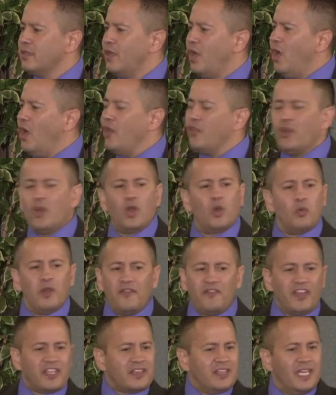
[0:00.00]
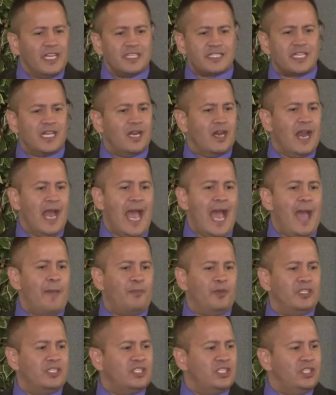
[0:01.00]
All the horrific things that are
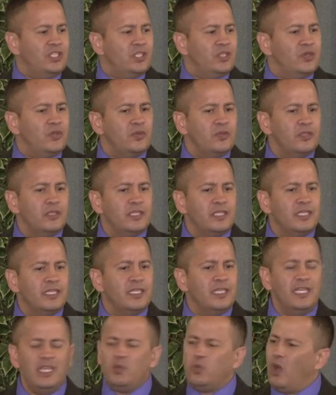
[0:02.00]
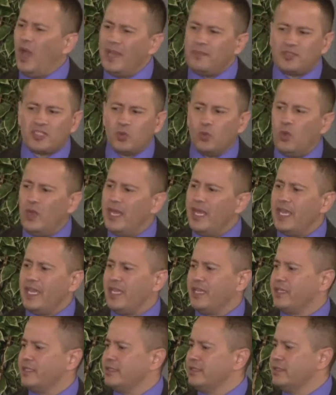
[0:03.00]
happened to you, He wipes away.
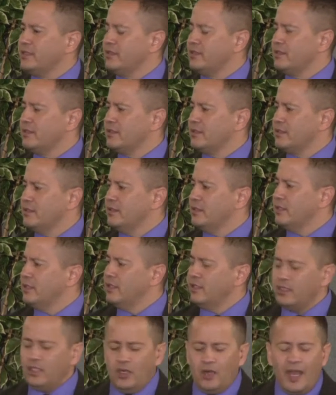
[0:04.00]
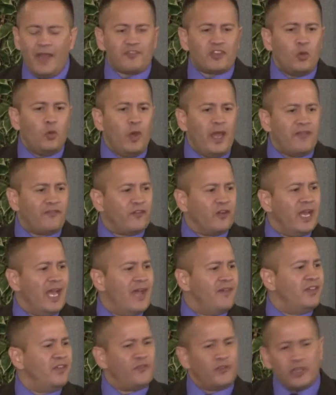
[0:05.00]
You don't have to wait for
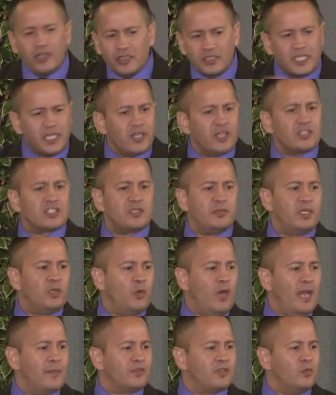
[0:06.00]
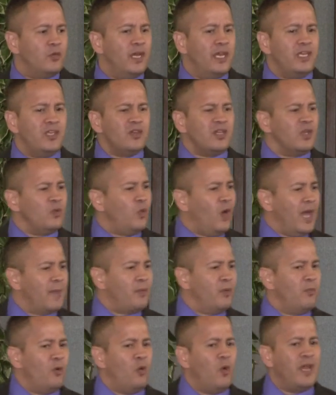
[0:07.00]
heaven for your tears to be wiped away. You can
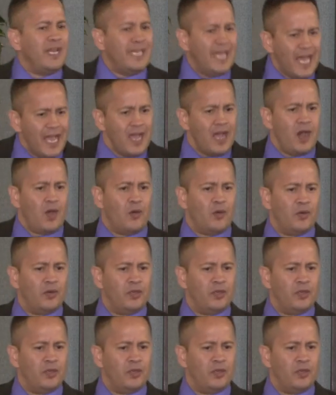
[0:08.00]
wipe them away now.